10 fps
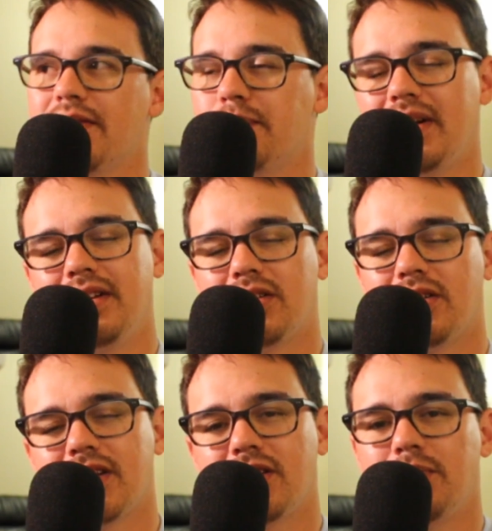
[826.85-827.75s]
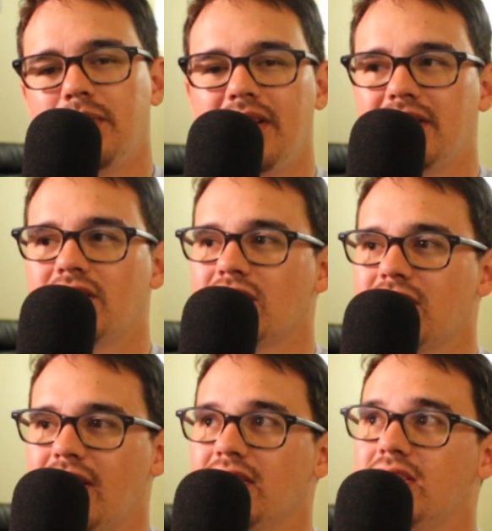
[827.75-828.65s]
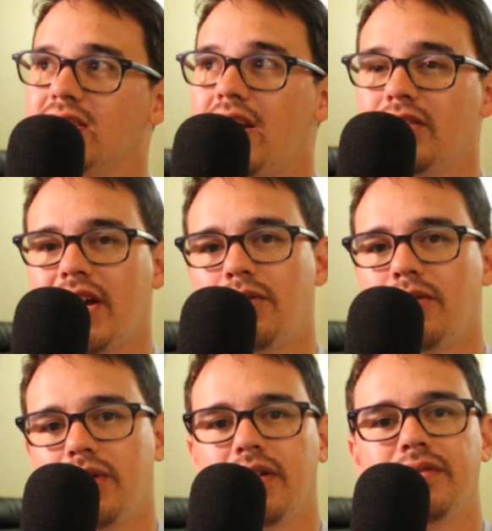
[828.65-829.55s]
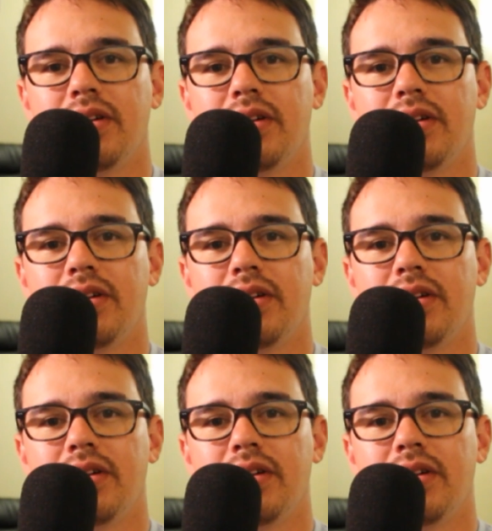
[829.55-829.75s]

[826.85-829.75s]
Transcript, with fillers: but it turns out to be it's just like a stare down of